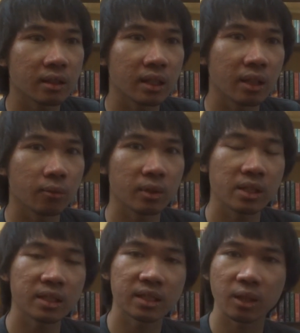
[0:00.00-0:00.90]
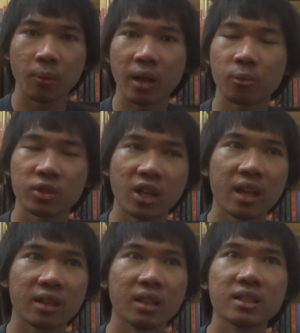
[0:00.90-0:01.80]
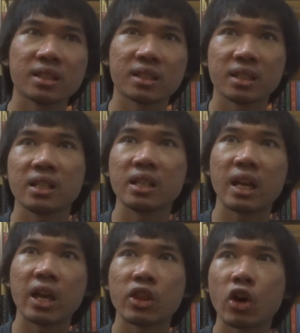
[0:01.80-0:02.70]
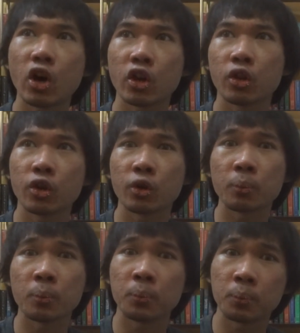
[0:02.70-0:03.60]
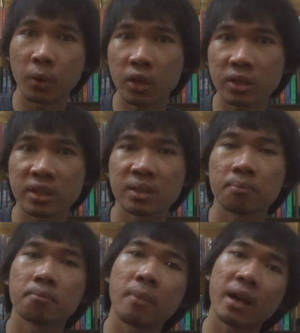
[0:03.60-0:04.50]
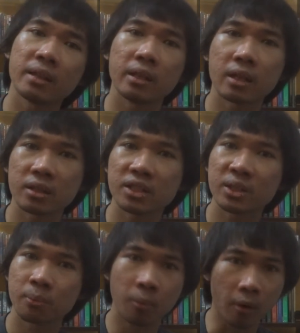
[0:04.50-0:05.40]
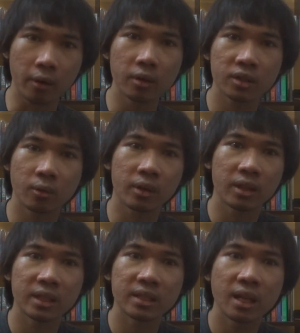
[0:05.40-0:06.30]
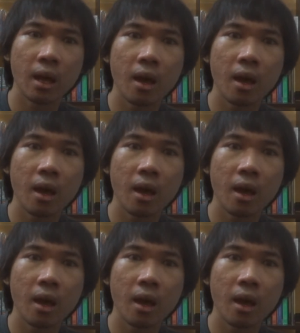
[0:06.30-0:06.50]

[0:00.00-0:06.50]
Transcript: didn't really sit well, which I didn't see in other books by Nicholas Sparks, or at least